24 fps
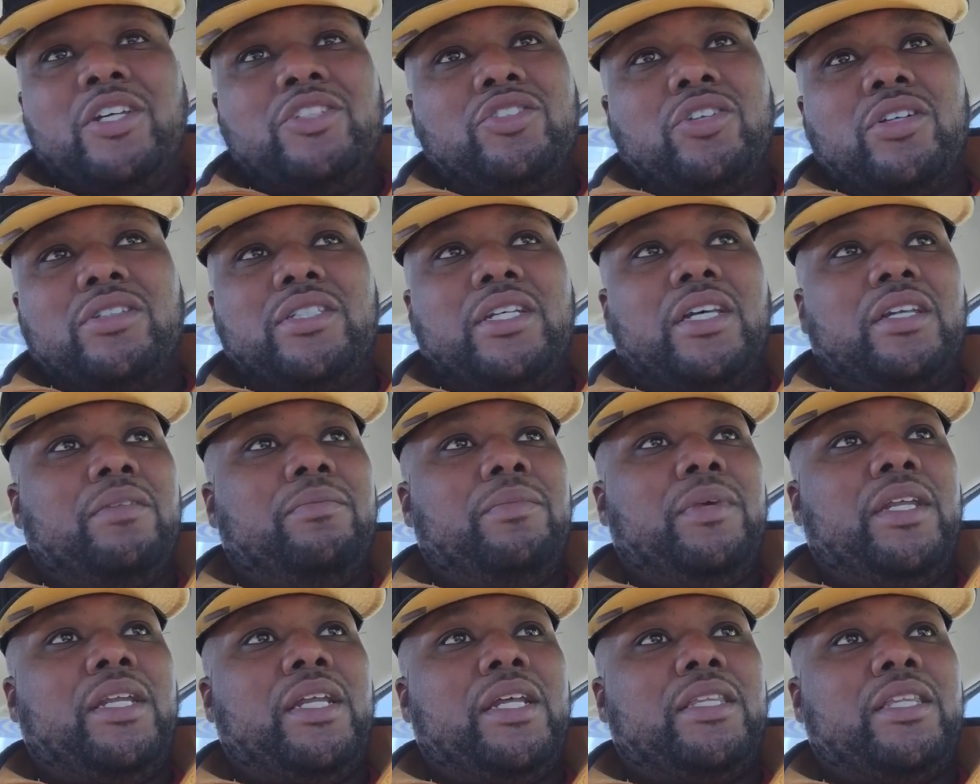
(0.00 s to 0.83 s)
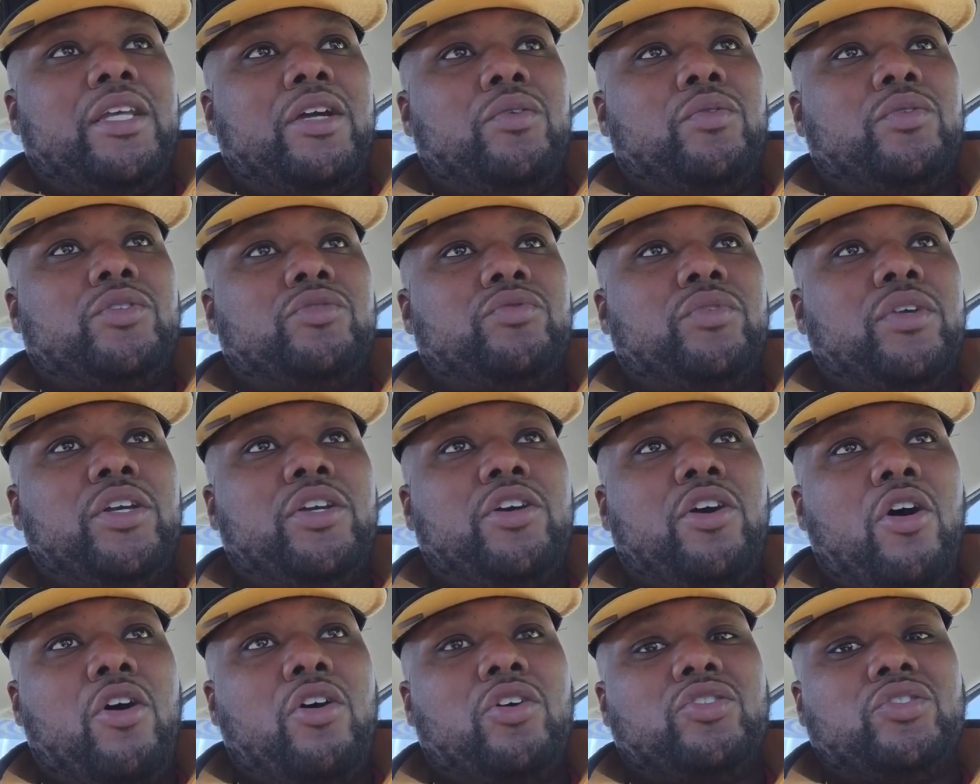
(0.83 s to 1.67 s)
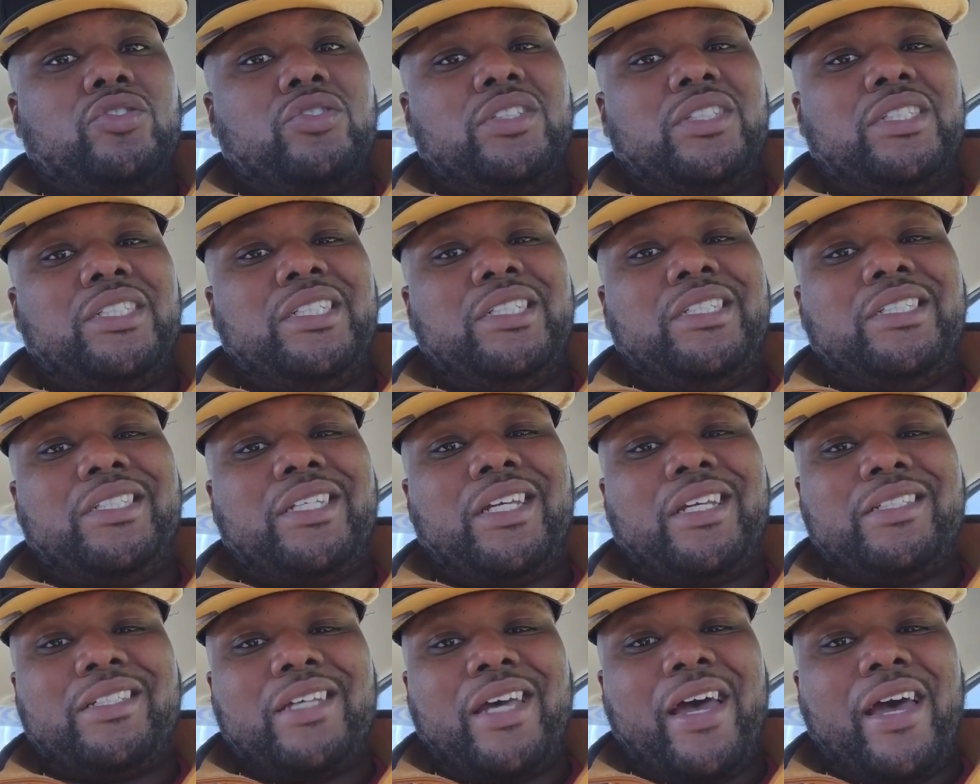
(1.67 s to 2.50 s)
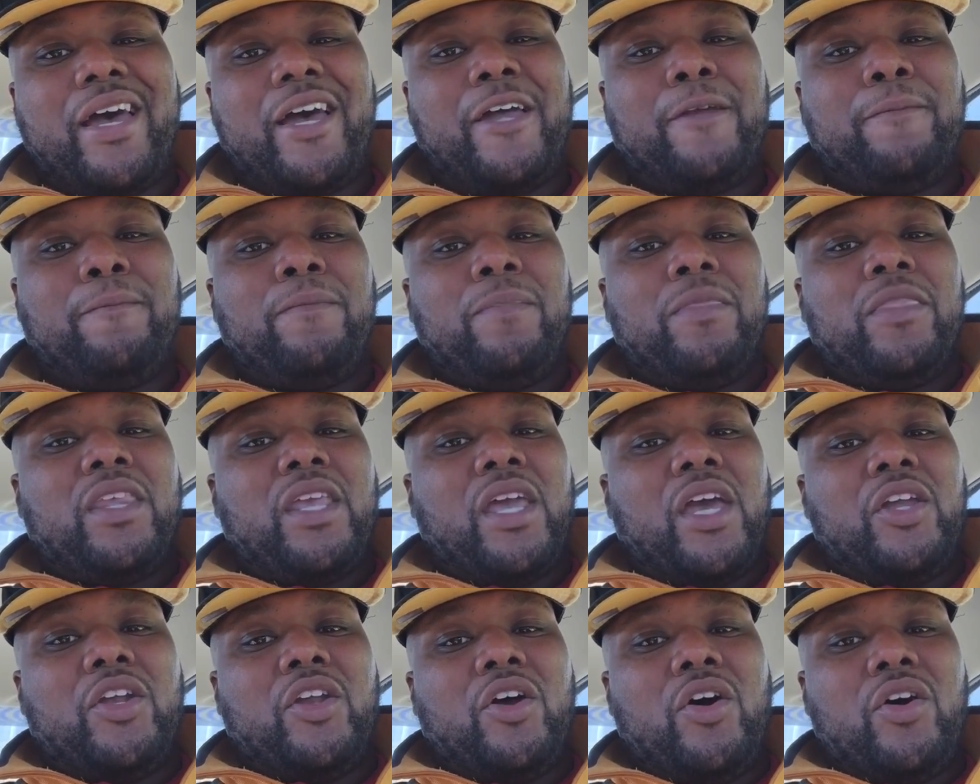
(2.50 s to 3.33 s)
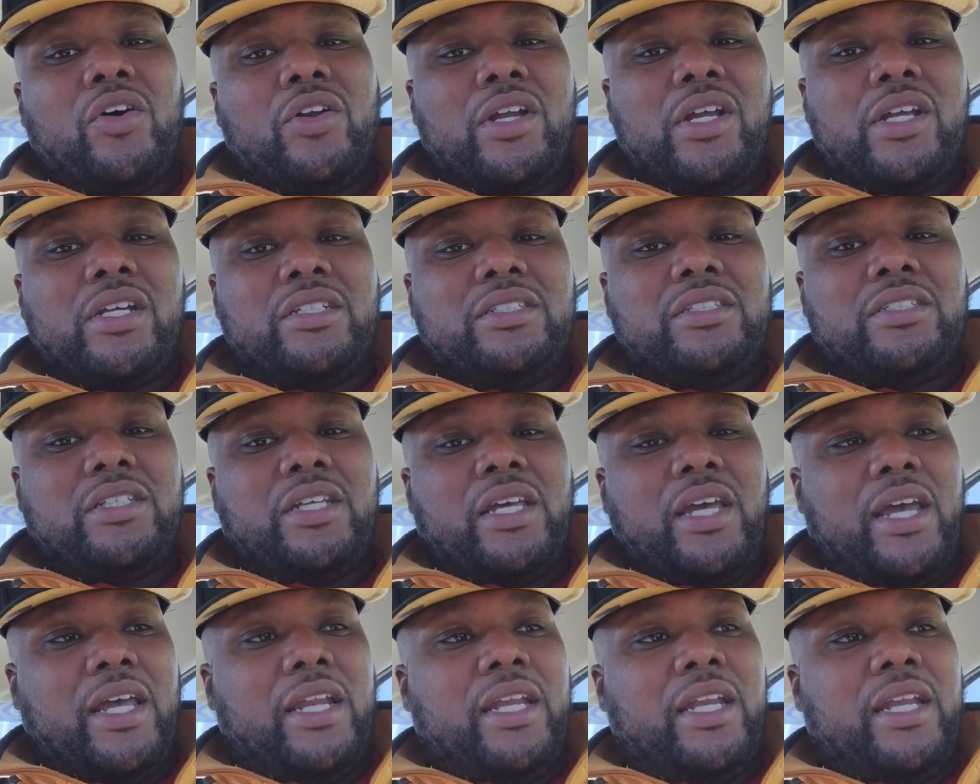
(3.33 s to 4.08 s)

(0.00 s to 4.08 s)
Started telling me that there was recalls on the T6i and all this.